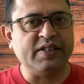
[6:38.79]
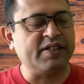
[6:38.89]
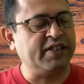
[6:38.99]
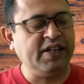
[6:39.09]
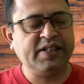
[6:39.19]

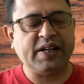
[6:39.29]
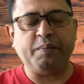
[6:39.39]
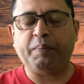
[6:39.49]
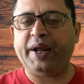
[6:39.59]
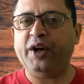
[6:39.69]
Sit
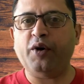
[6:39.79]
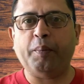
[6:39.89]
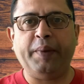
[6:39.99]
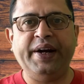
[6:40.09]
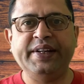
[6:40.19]
and pray or
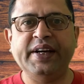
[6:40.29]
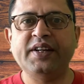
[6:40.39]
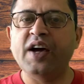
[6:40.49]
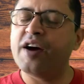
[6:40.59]
meditate